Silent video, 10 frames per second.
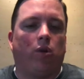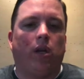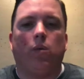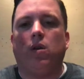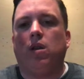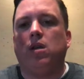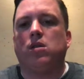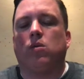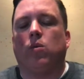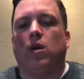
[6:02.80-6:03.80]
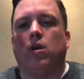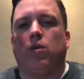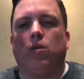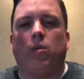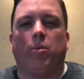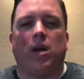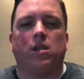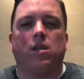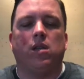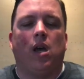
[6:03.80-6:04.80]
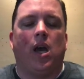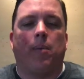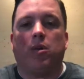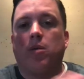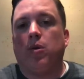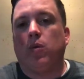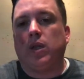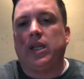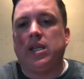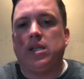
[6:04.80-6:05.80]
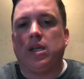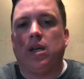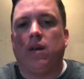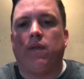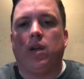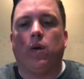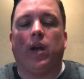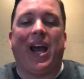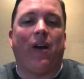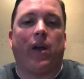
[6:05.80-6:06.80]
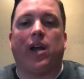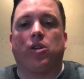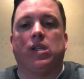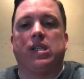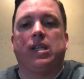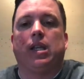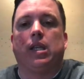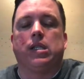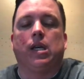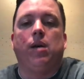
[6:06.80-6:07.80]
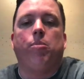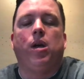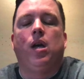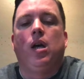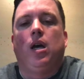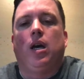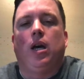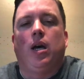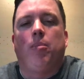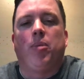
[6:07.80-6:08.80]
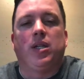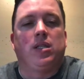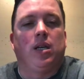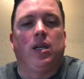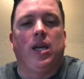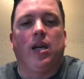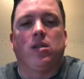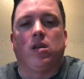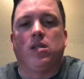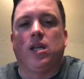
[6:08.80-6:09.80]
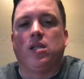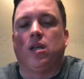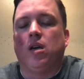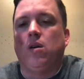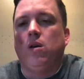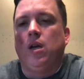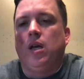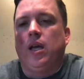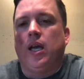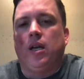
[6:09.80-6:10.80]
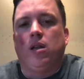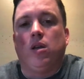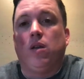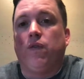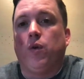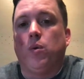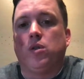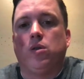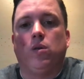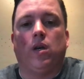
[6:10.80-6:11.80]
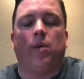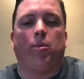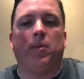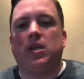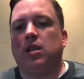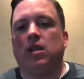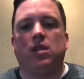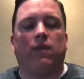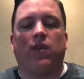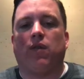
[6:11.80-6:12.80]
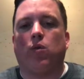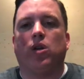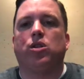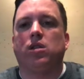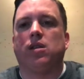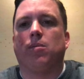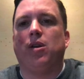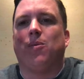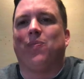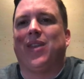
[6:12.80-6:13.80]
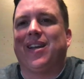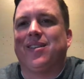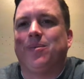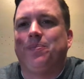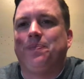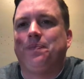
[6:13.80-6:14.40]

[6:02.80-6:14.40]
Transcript: creating one of these or want to go through the process, I'm going to be releasing a video on how to actually set this up. Yeah, it's all set to go, and looking forward to implementing this. If you have questions, let me know. Thanks.